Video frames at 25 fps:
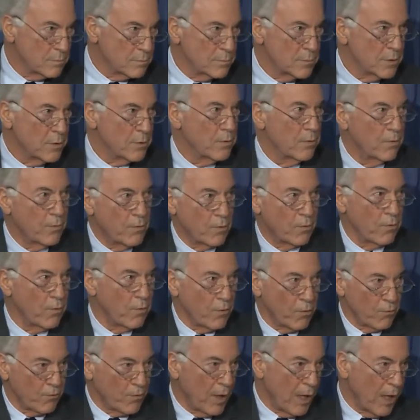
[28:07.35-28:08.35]
there, there,
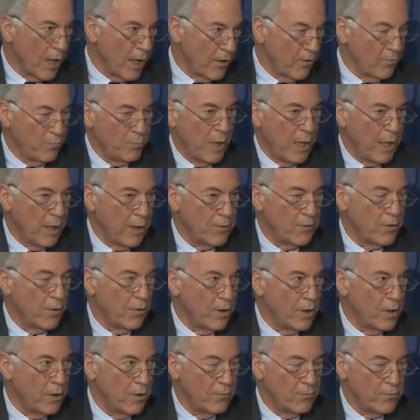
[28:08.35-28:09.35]
there's a lot of
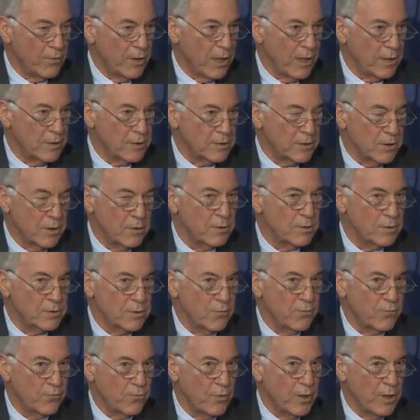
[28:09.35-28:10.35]
monetary unification. So,
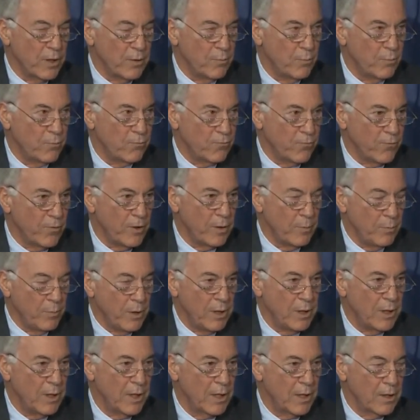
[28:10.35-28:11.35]
so
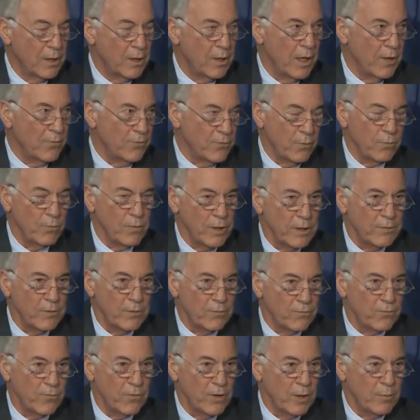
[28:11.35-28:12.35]
Friedman, you have to read
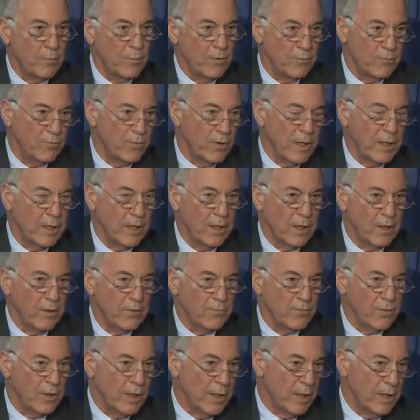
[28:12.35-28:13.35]
Friedman very
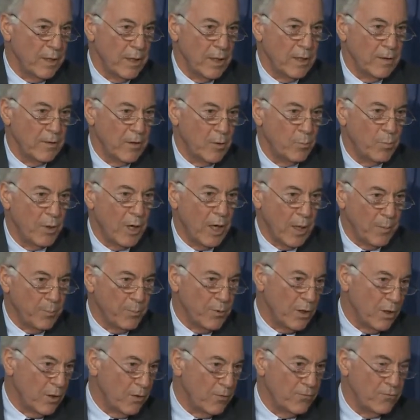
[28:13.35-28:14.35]
carefully. And, and the
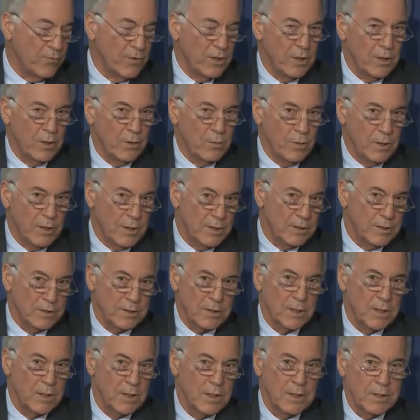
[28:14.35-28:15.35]
popular view is
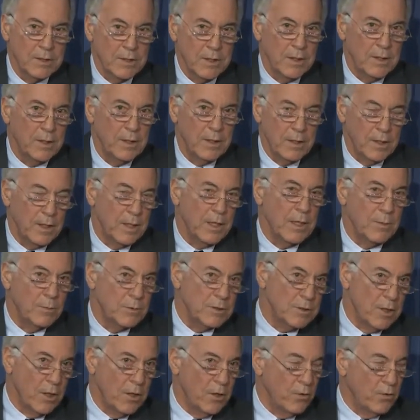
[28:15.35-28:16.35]
that, that he
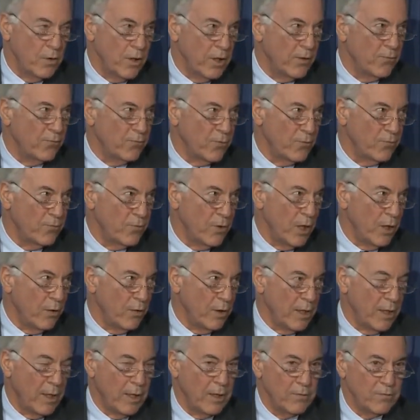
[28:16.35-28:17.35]
was only for
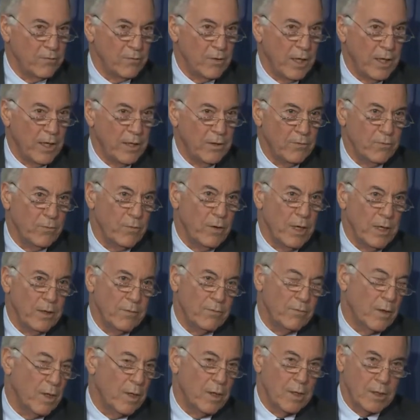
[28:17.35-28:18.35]
floating exchange
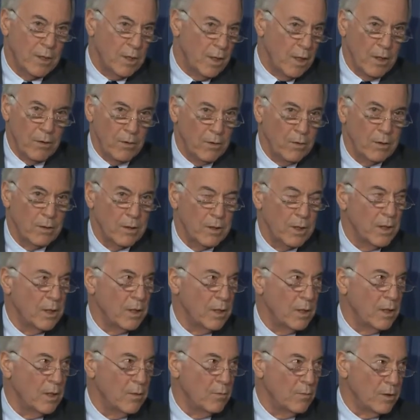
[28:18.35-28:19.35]
rates. No, he,
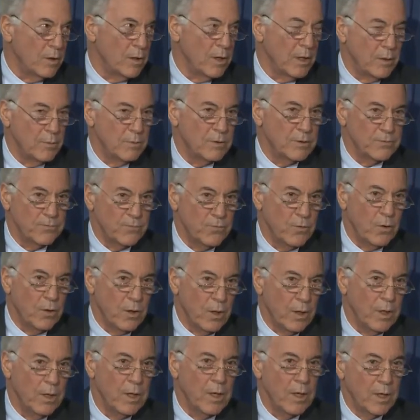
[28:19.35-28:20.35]
he, was, he was
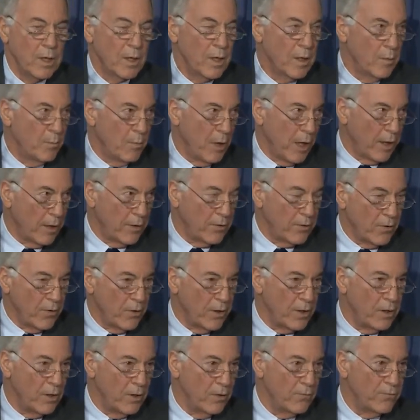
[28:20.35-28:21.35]
for
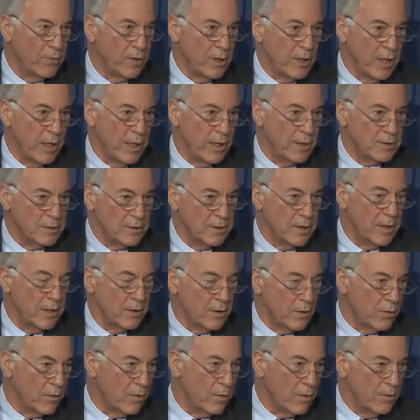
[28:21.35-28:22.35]
monetary unification
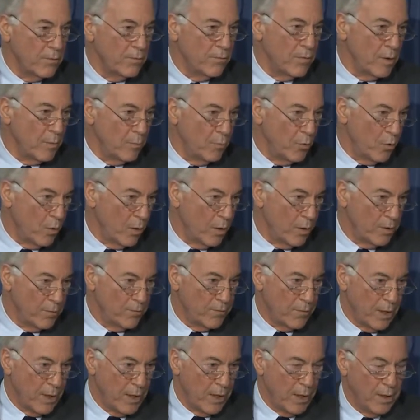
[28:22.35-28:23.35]
and currency
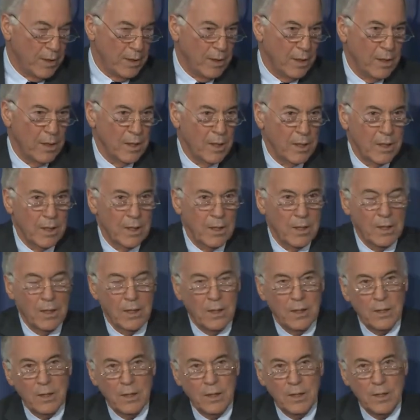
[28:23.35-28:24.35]
boards and
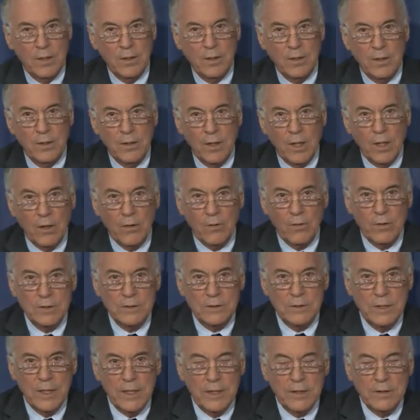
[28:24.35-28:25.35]
uh,
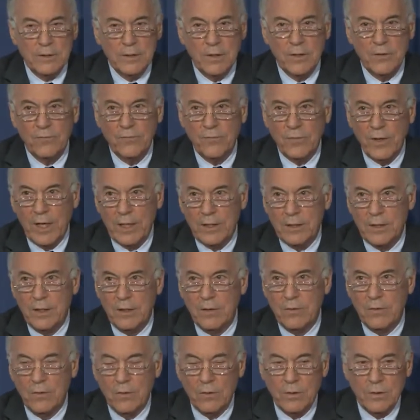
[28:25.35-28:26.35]
dollarization. In fact,
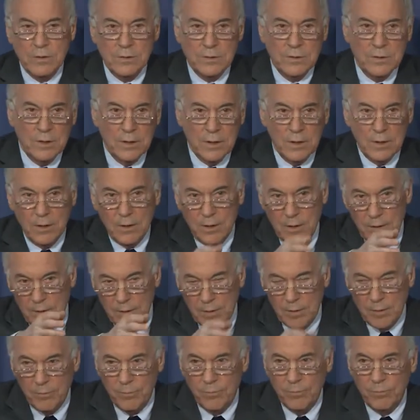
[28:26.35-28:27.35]
endorsed a,
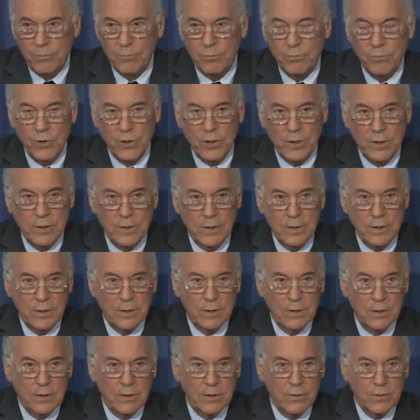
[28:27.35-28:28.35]
a, a book that
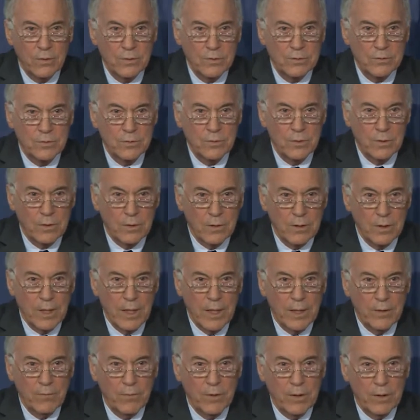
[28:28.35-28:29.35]
Kurt Schuler and
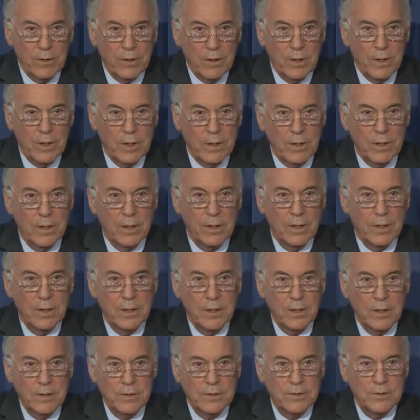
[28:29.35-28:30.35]
I wrote on
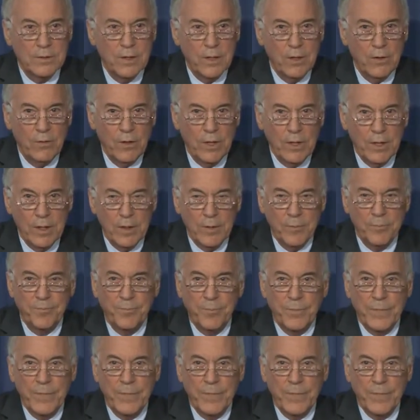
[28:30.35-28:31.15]
Estonia